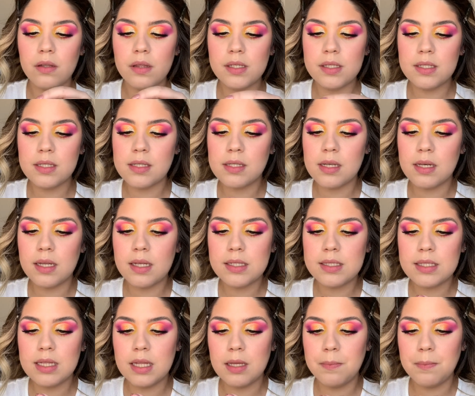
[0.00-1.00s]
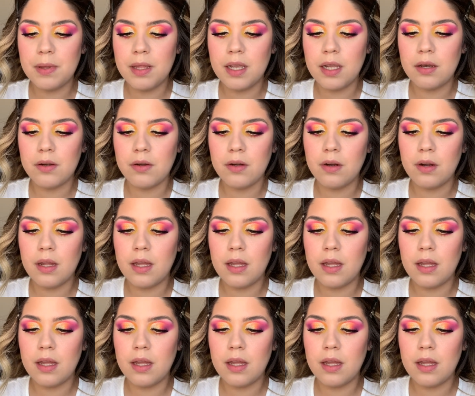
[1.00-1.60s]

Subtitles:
This is a NYX lip liner,